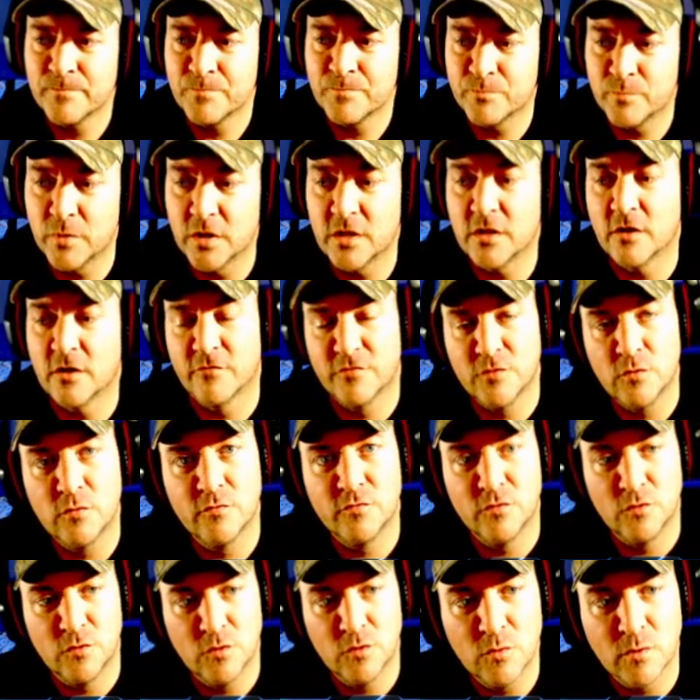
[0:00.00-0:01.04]
But a few of
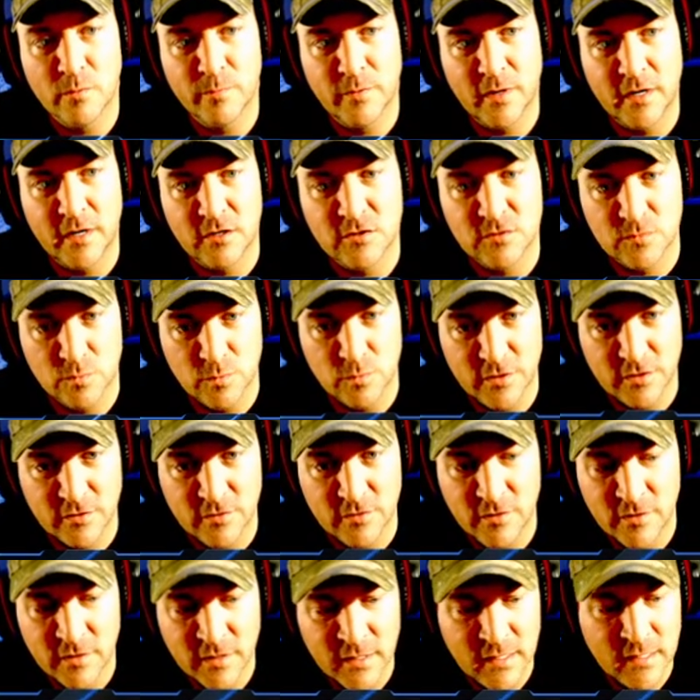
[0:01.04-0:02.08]
you newer players will.
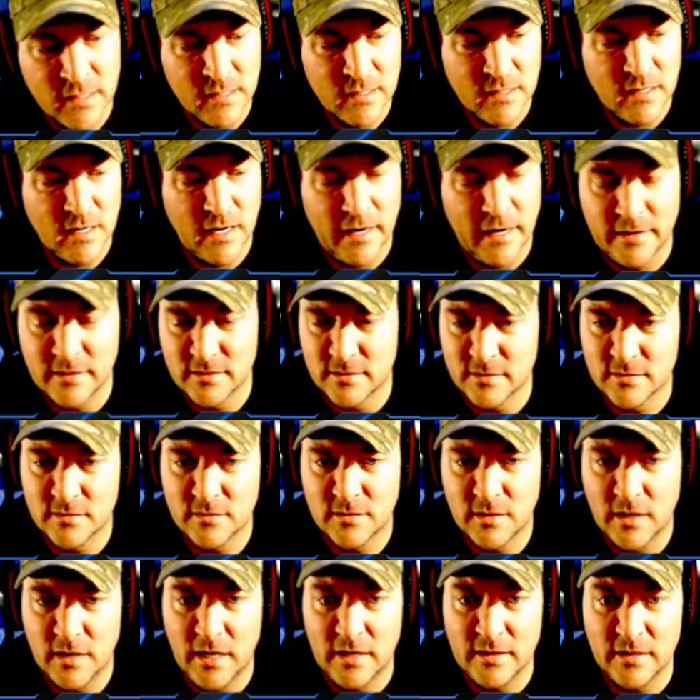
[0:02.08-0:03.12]
And
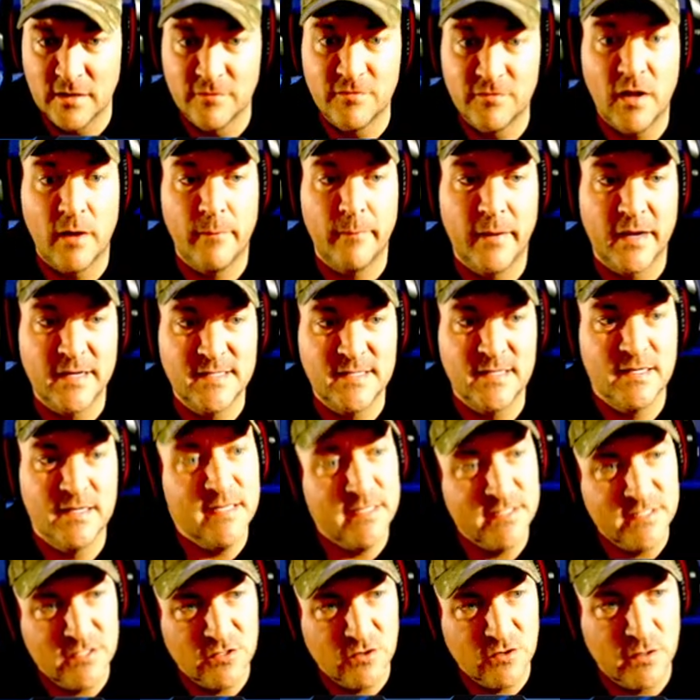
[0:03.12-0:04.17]
if that makes it
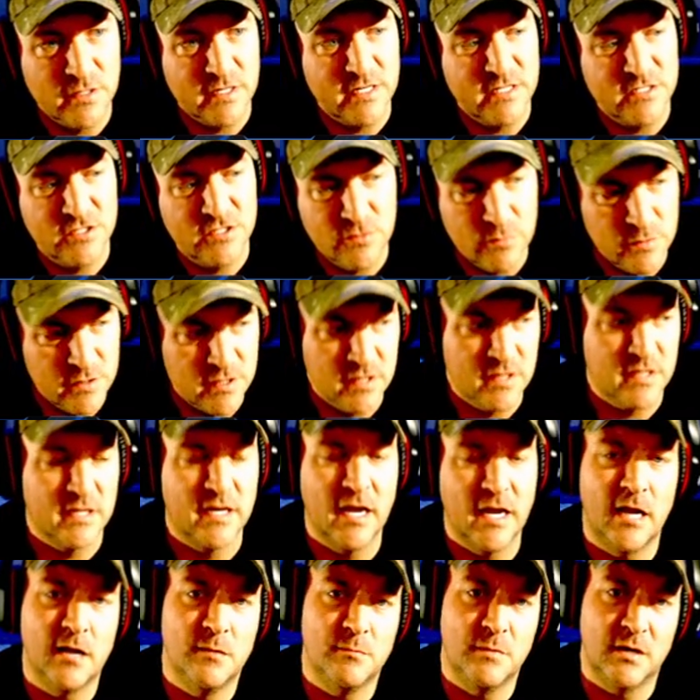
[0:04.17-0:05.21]
easier and gets you into the
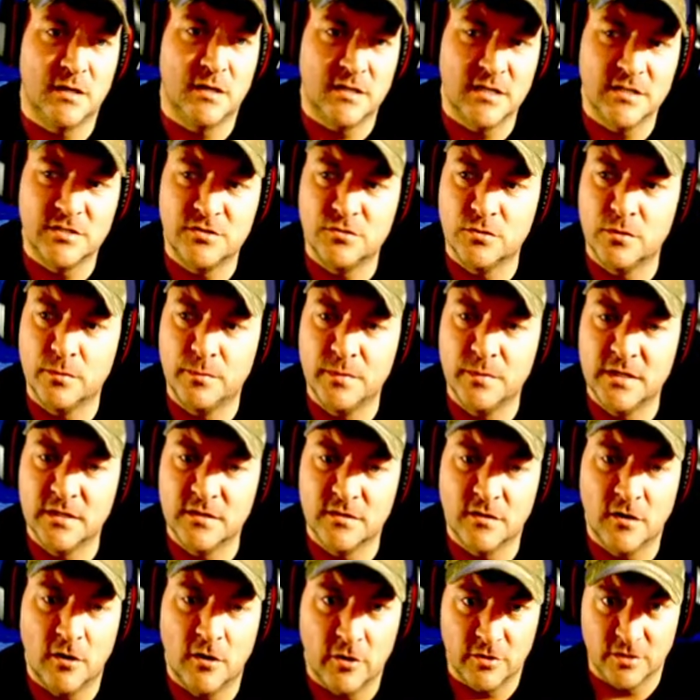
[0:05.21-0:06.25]
game and gets you to be
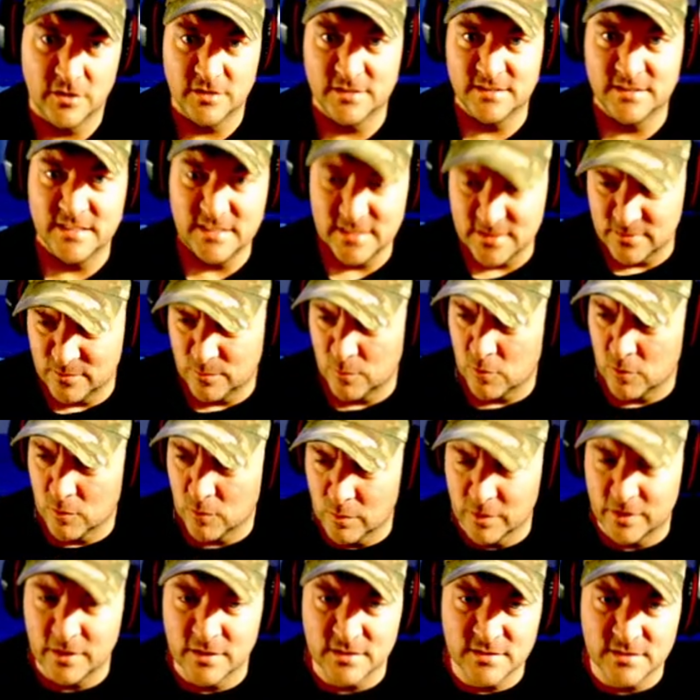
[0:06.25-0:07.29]
on the seas more
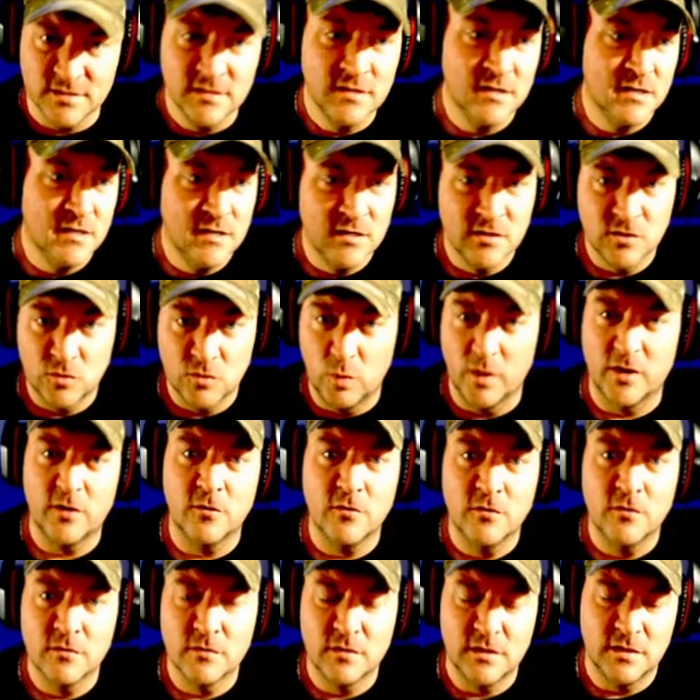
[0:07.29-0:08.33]
with us
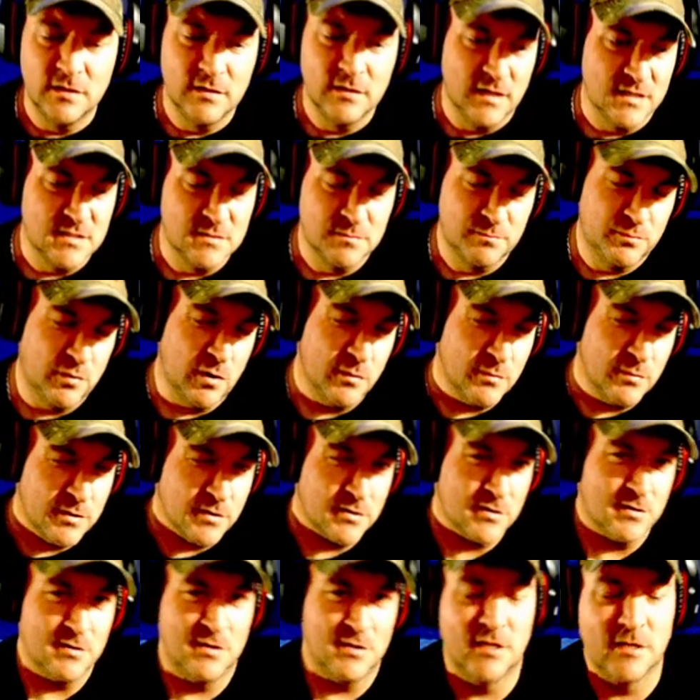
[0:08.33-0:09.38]
quicker, then that's probably a
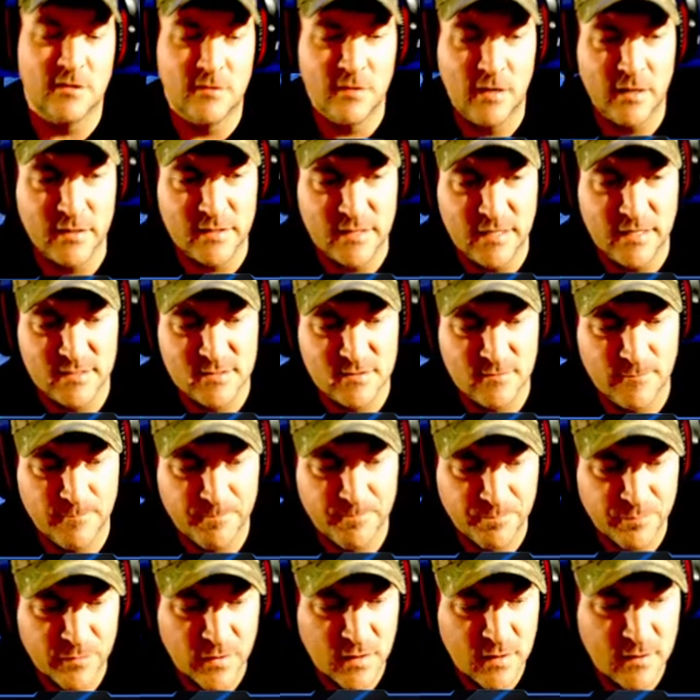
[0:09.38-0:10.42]
good thing, I guess.
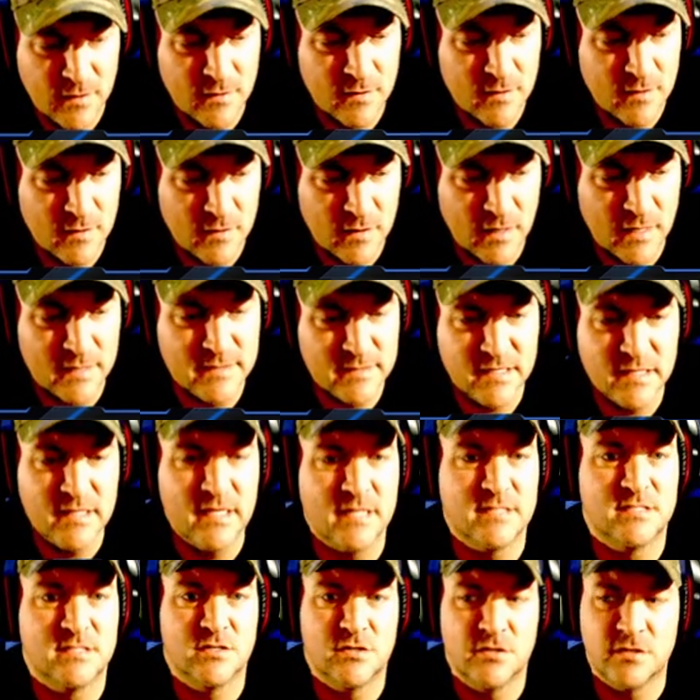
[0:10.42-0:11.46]
I'd say
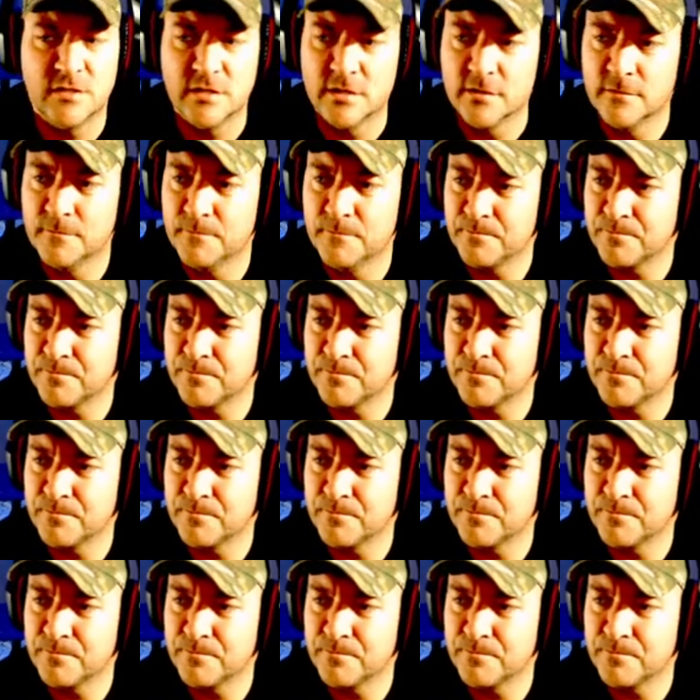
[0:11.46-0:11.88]
that's a good thing.